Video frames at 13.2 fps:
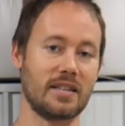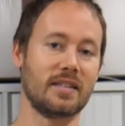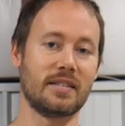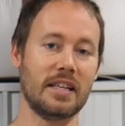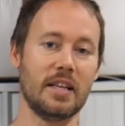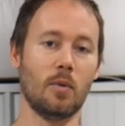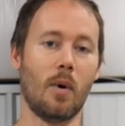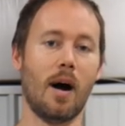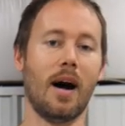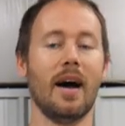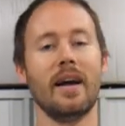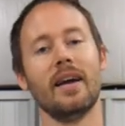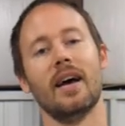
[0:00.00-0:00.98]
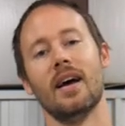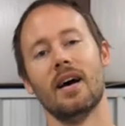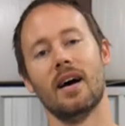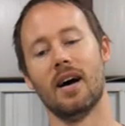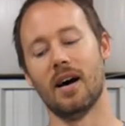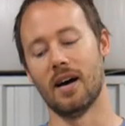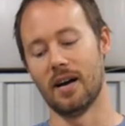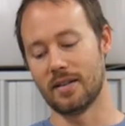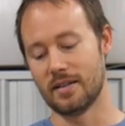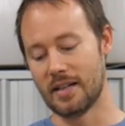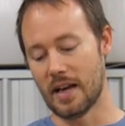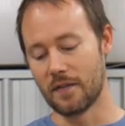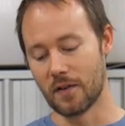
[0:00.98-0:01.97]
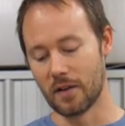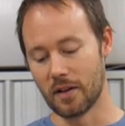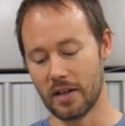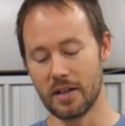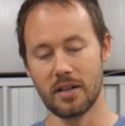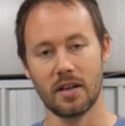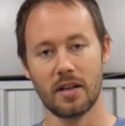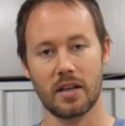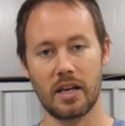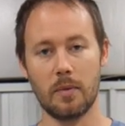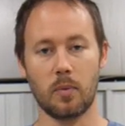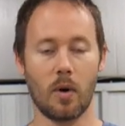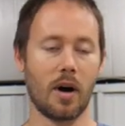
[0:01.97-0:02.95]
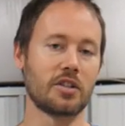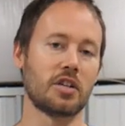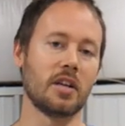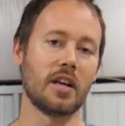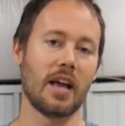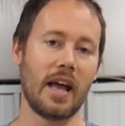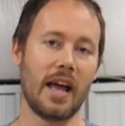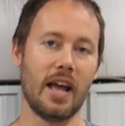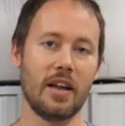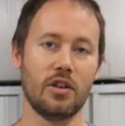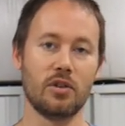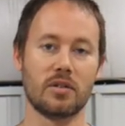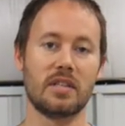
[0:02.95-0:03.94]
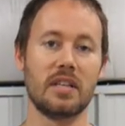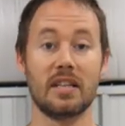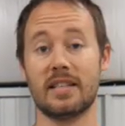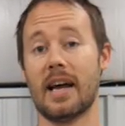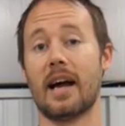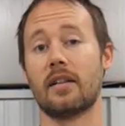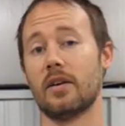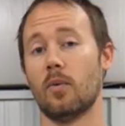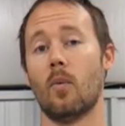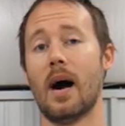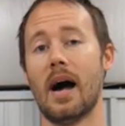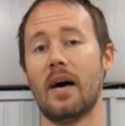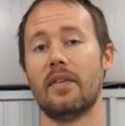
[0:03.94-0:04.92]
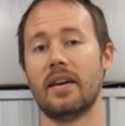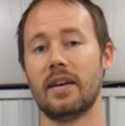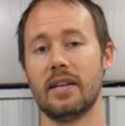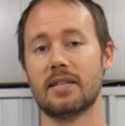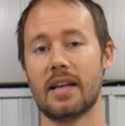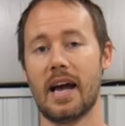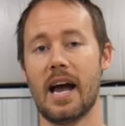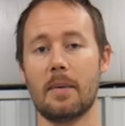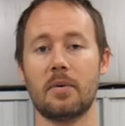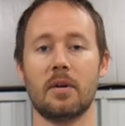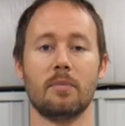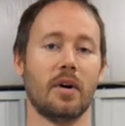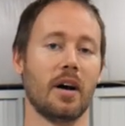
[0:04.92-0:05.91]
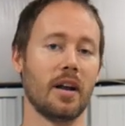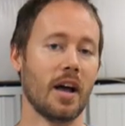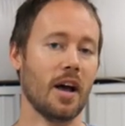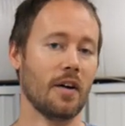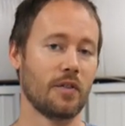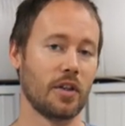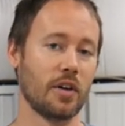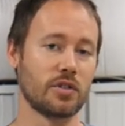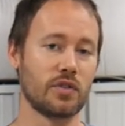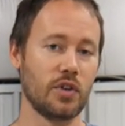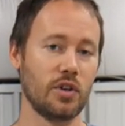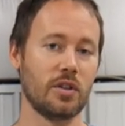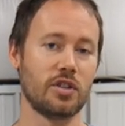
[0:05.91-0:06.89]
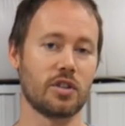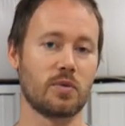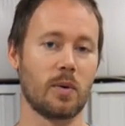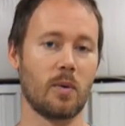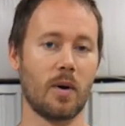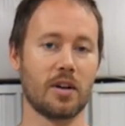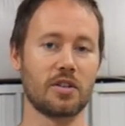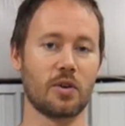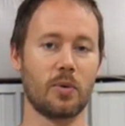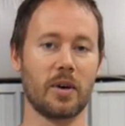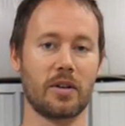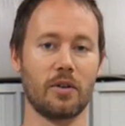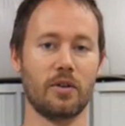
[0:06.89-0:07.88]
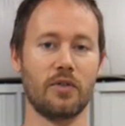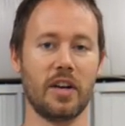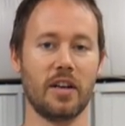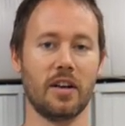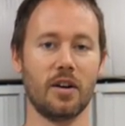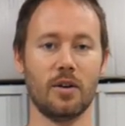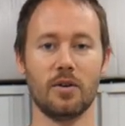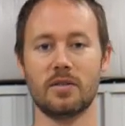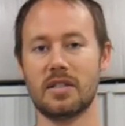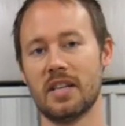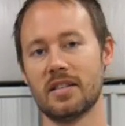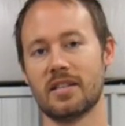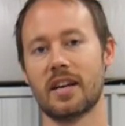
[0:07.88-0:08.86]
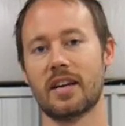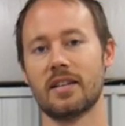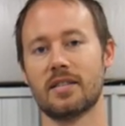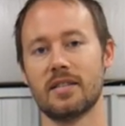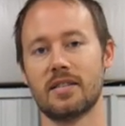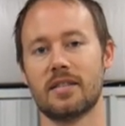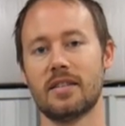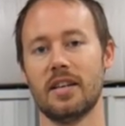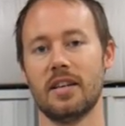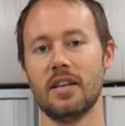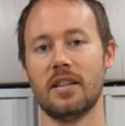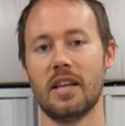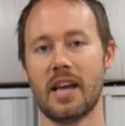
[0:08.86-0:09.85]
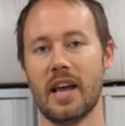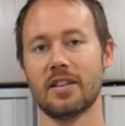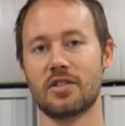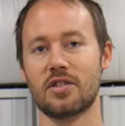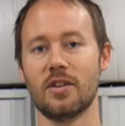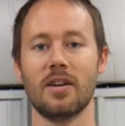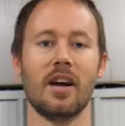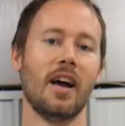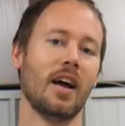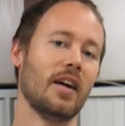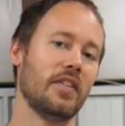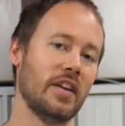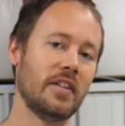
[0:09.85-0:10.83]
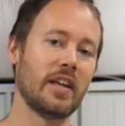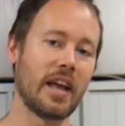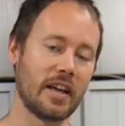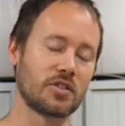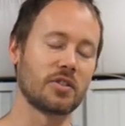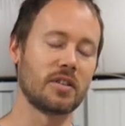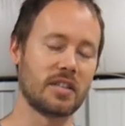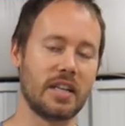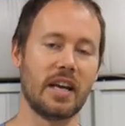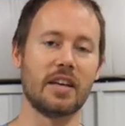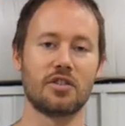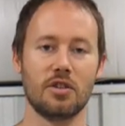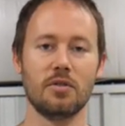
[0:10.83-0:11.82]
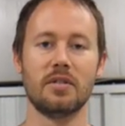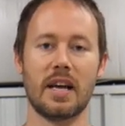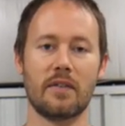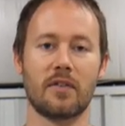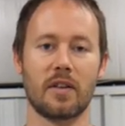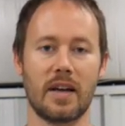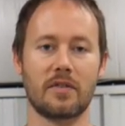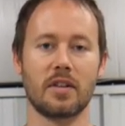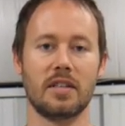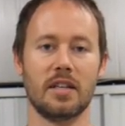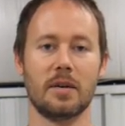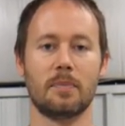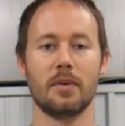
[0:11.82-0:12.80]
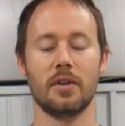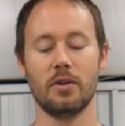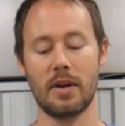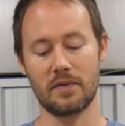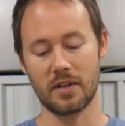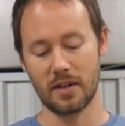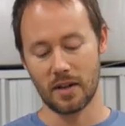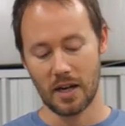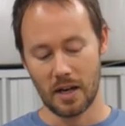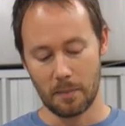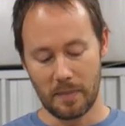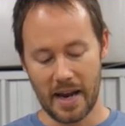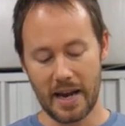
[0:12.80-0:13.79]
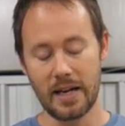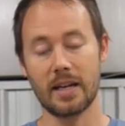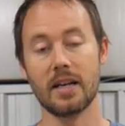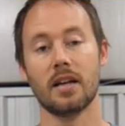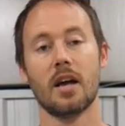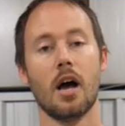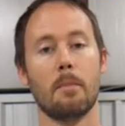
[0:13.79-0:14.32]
to see why, uh, definitely keep watching and you'll see exactly why that needs to happen. But for those of you that just want to watch the quick little video, 10 seconds and see the answer, then the answer is yes, you definitely have to dip, you have to paint it